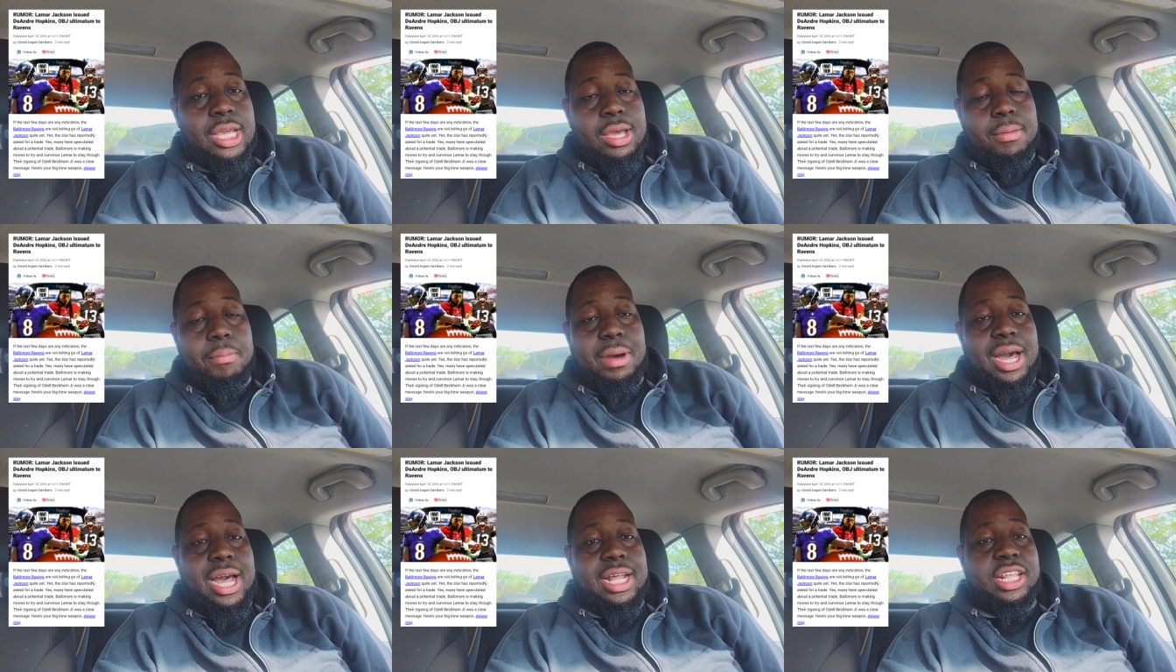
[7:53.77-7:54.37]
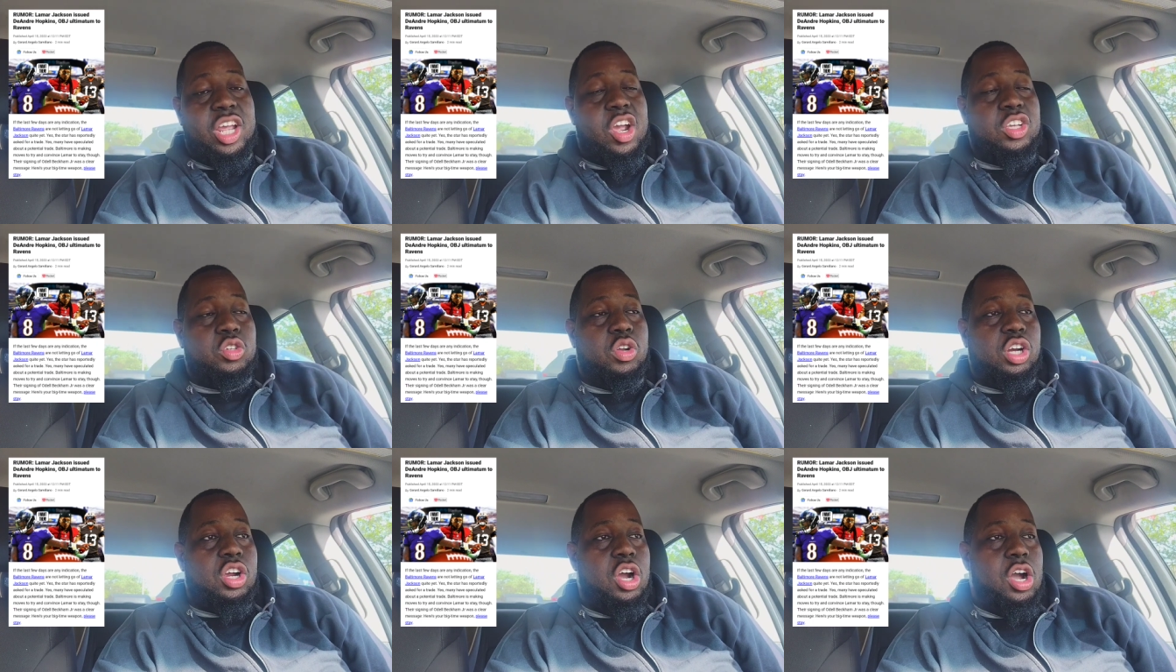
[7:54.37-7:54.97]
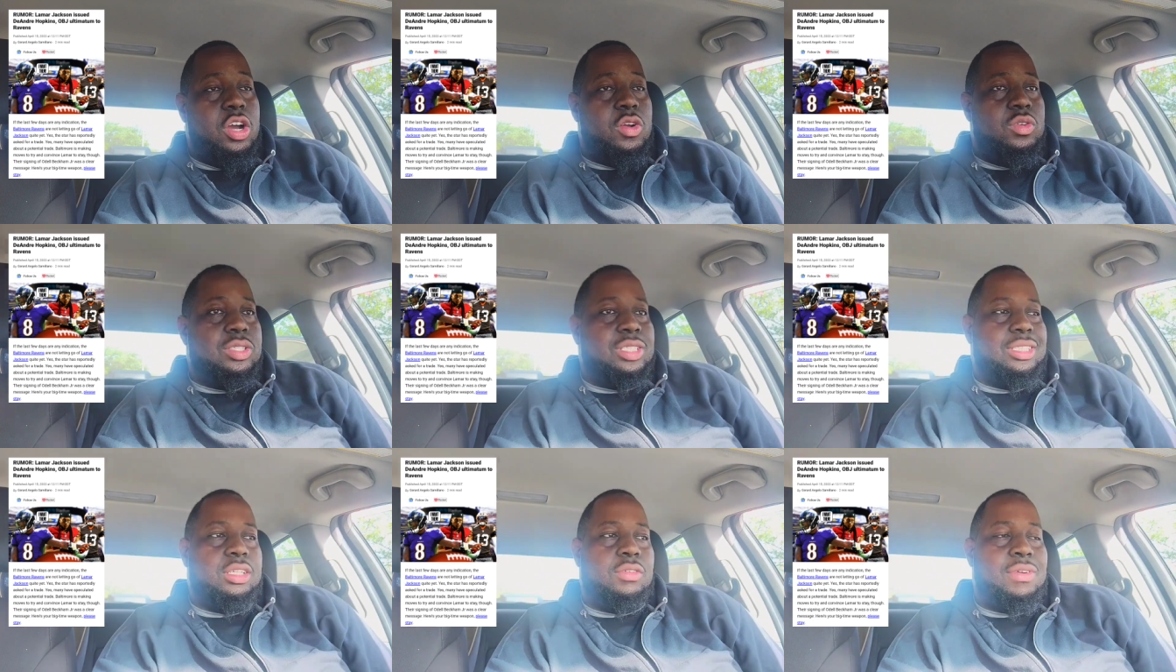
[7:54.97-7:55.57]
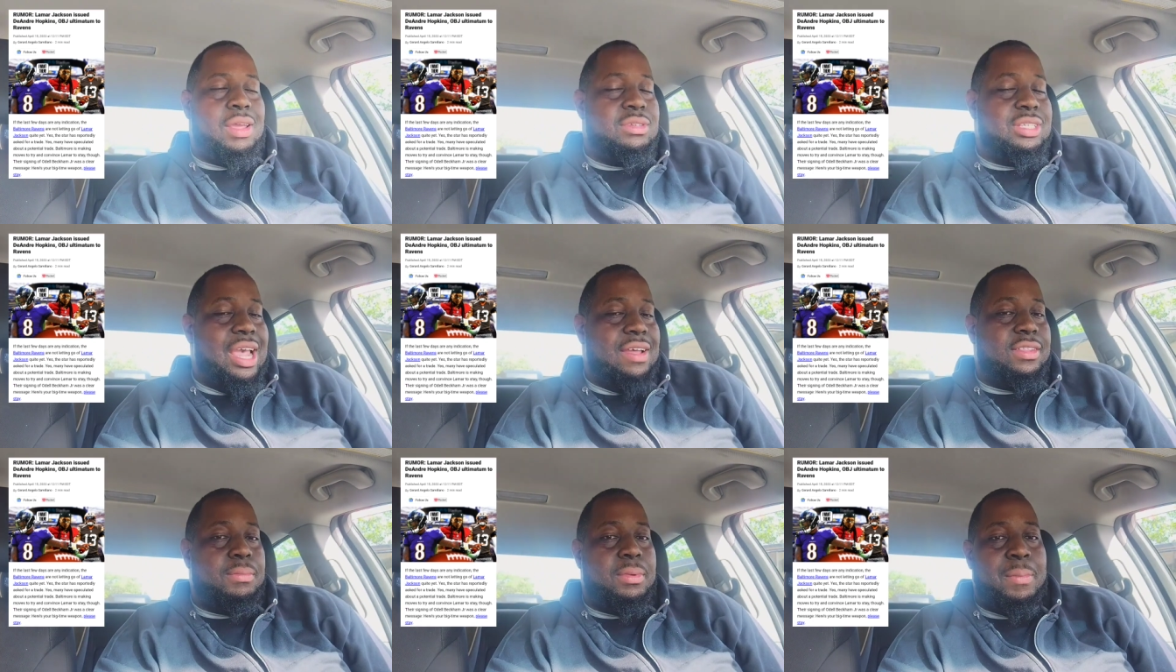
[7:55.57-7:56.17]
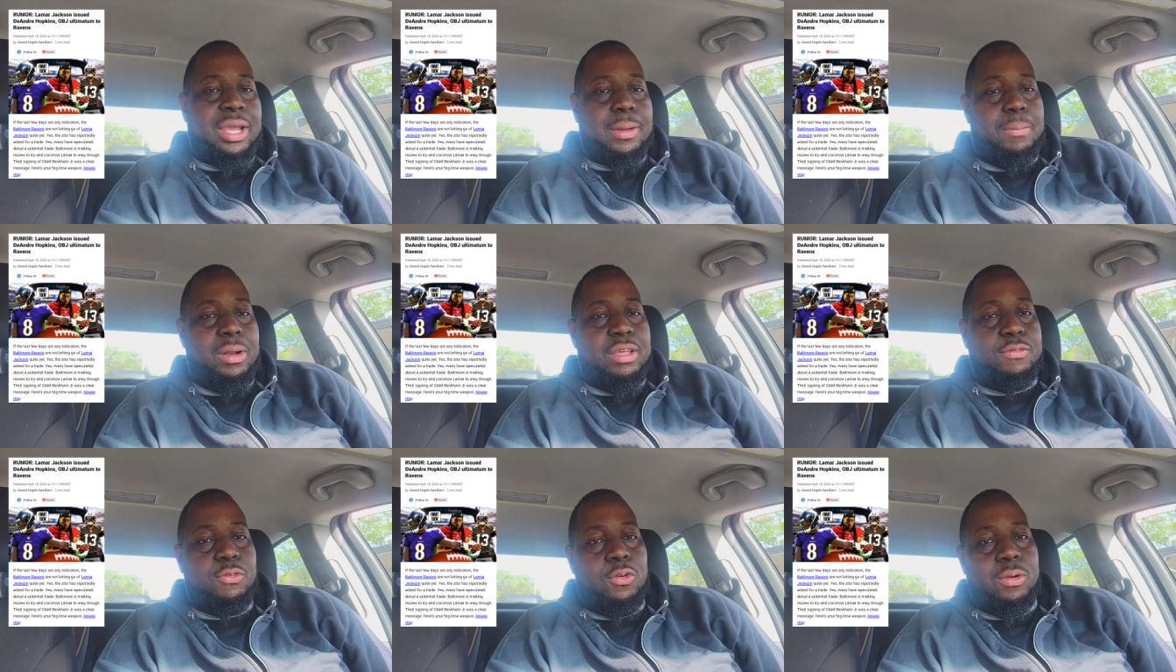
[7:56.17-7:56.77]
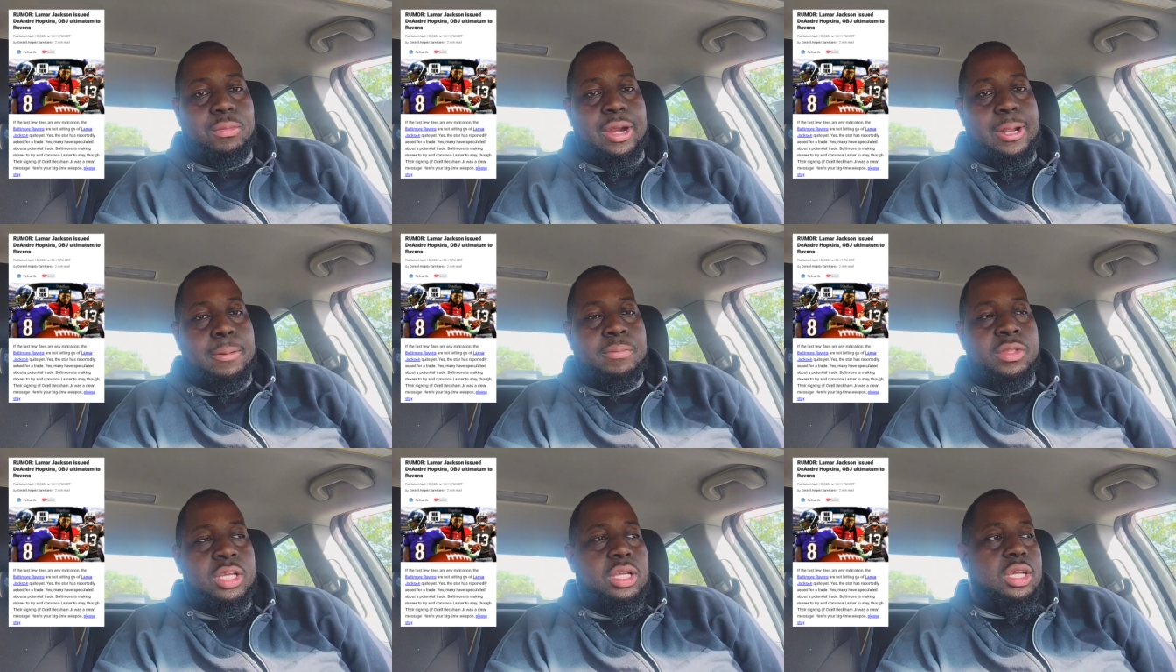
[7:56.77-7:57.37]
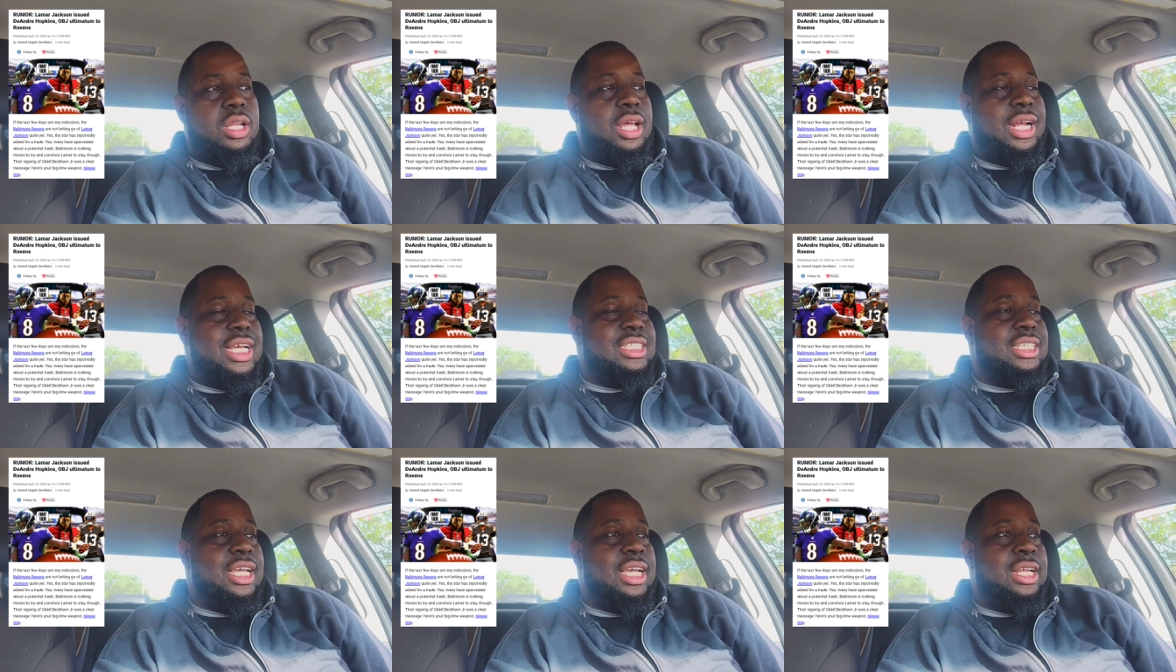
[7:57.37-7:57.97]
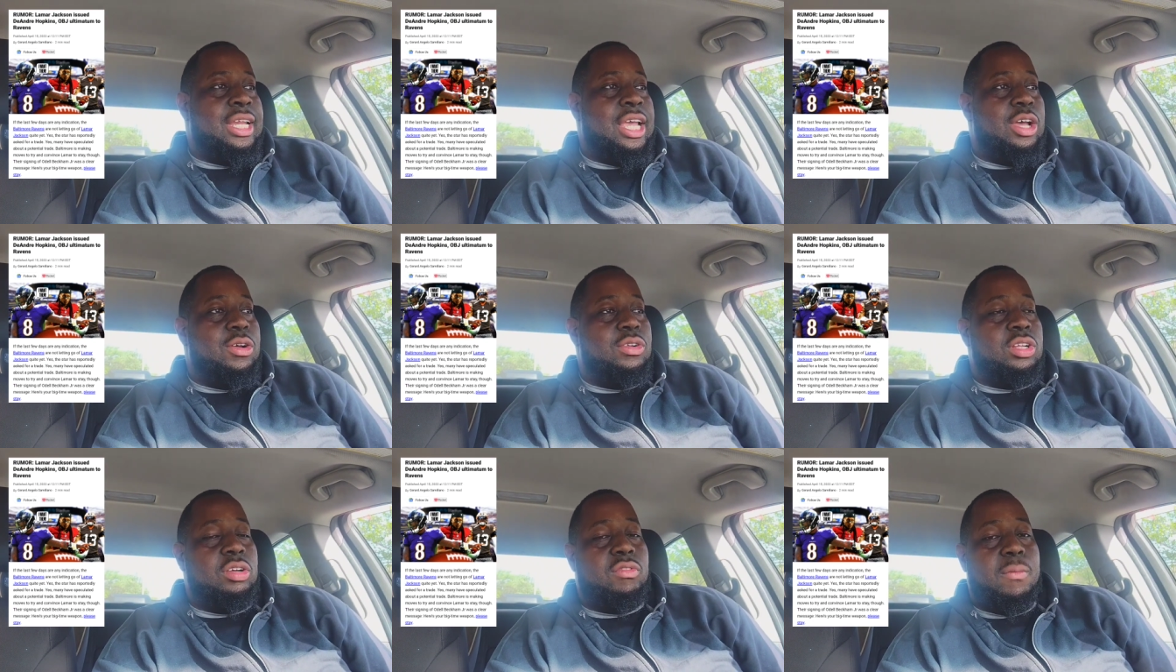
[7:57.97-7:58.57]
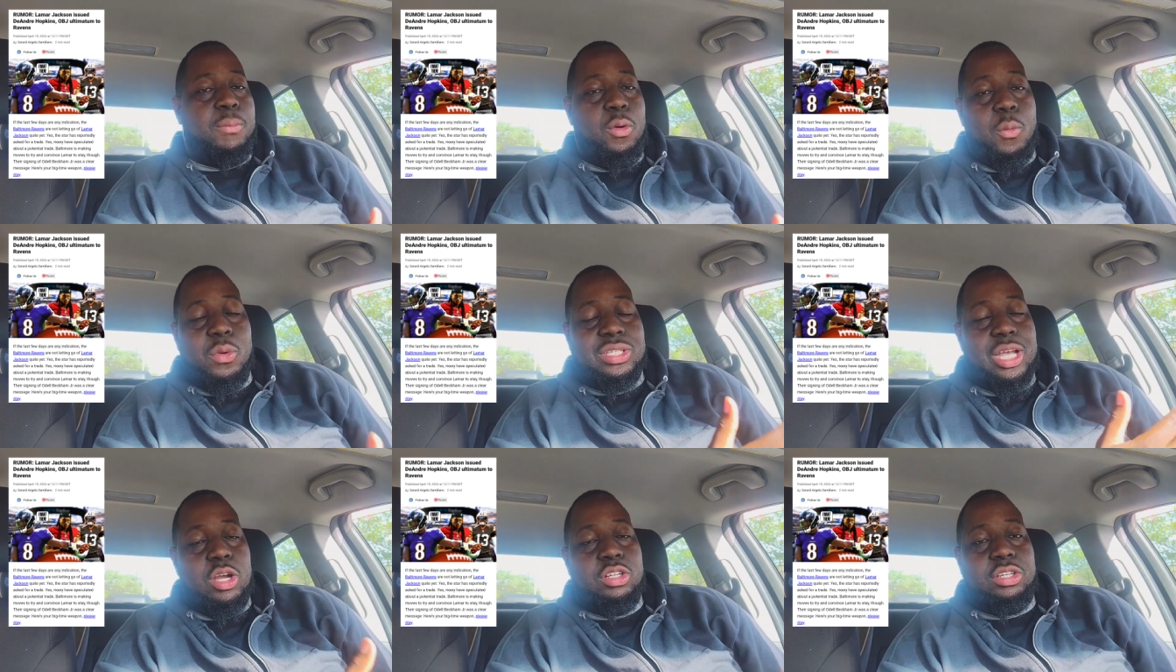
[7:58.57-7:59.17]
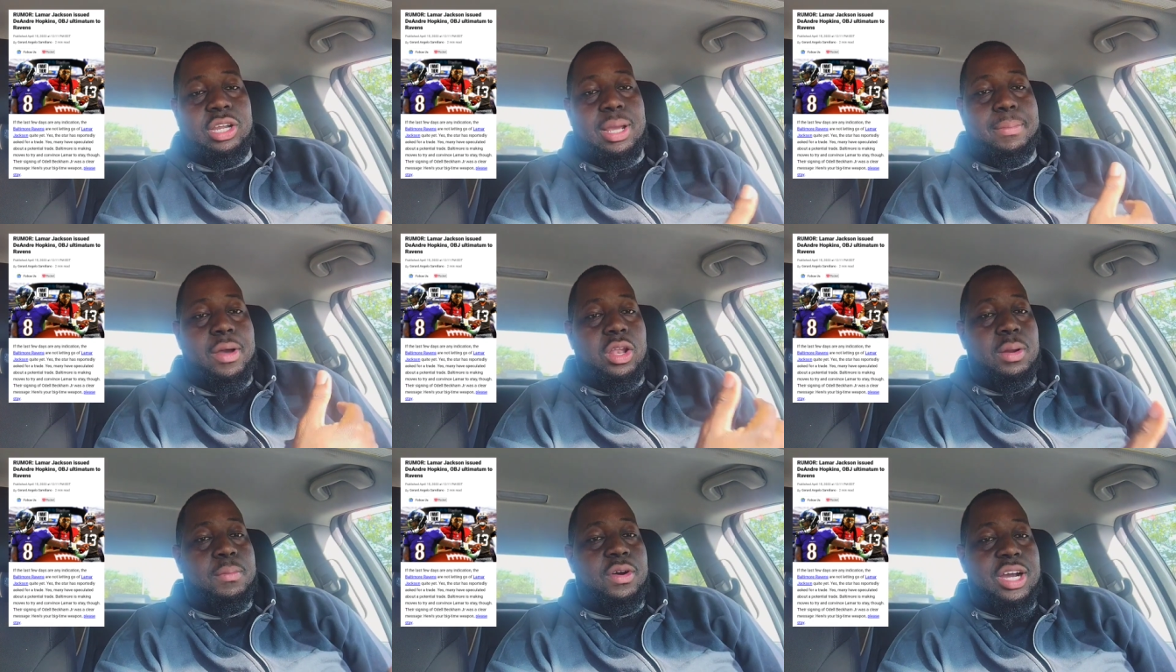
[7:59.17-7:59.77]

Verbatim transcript: by the Arizona Cardinals, the Ravens have to be make a play for him, right? Like I said, now the report was out there about Lamar